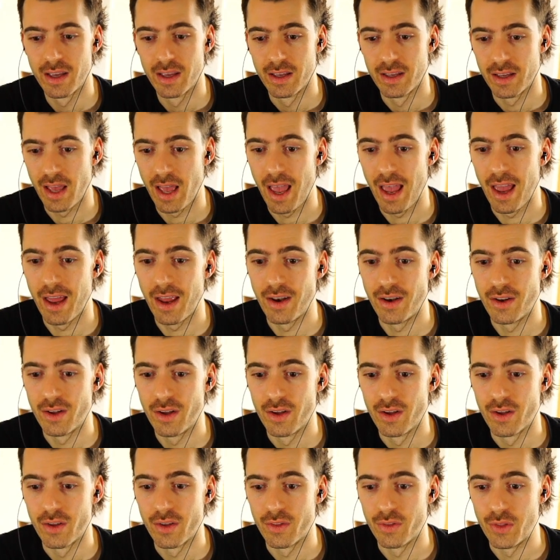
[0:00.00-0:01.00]
And
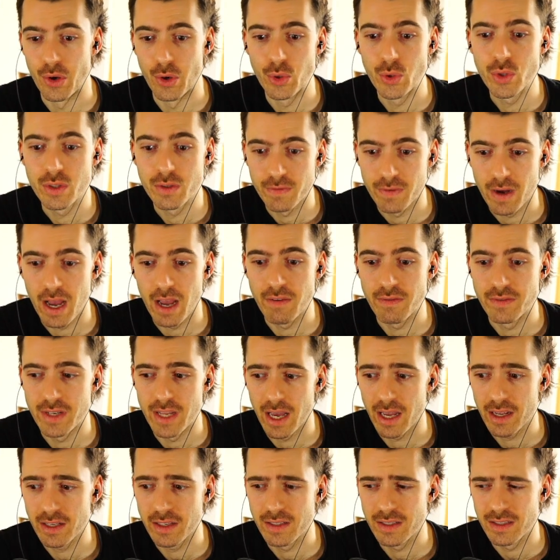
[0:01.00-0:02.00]
those 5
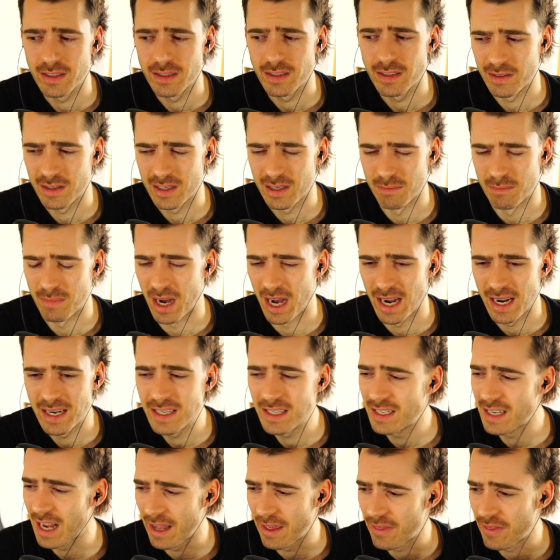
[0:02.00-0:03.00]
decks
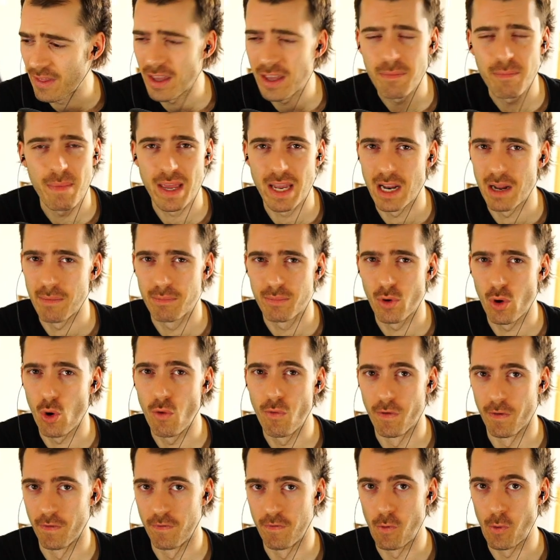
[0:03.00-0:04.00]
combined, I think, made up
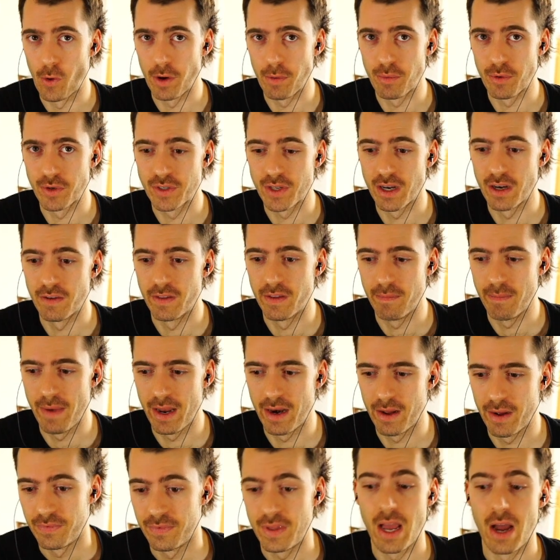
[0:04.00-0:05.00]
over 40% of the
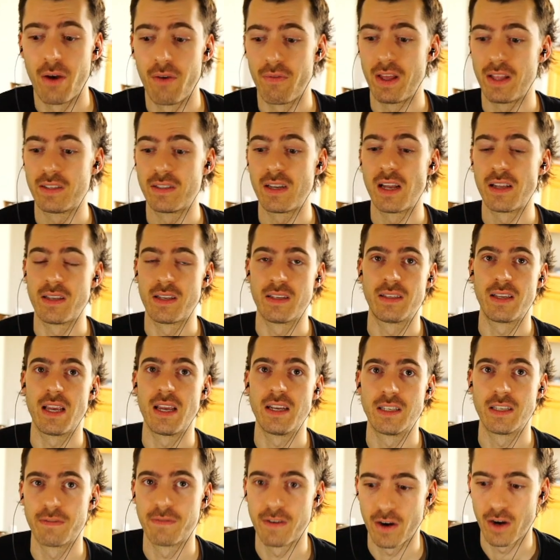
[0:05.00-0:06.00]
meta. Now, that's not to say
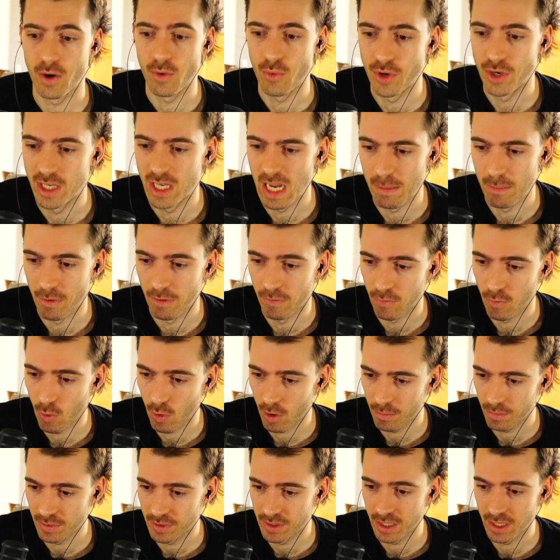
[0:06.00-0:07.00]
Teferi wouldn't have
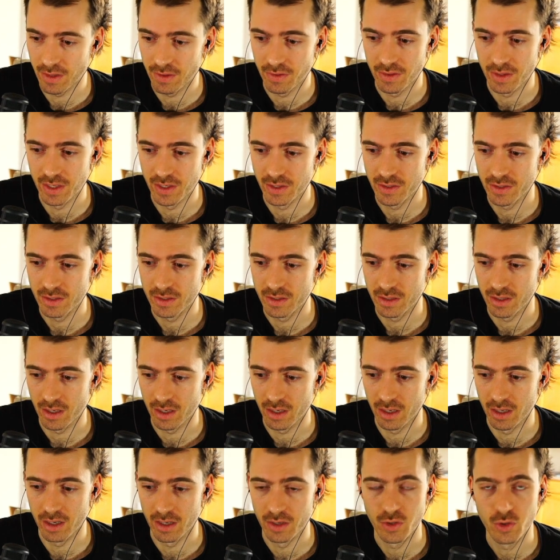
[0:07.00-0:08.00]
performed in this
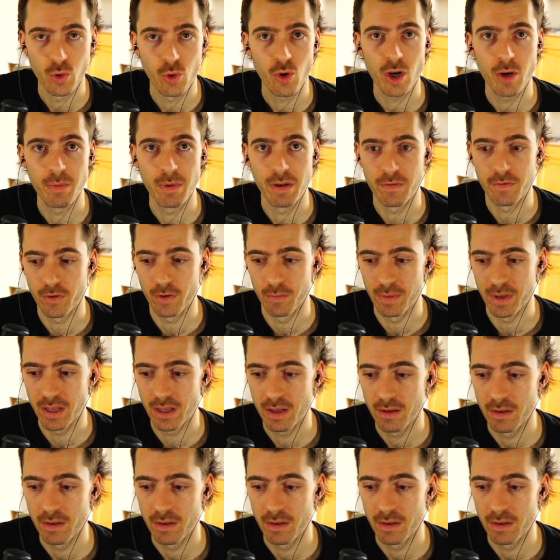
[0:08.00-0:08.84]
tournament for me,